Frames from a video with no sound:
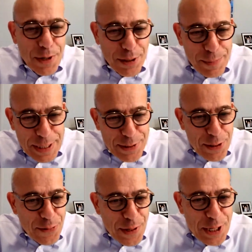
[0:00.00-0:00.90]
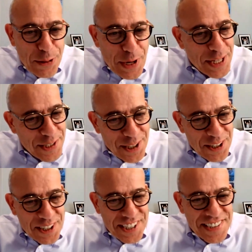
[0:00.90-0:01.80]
one amongst the three who has the
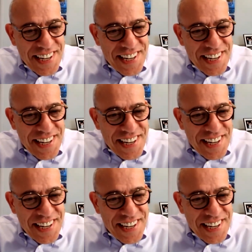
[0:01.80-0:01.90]
longest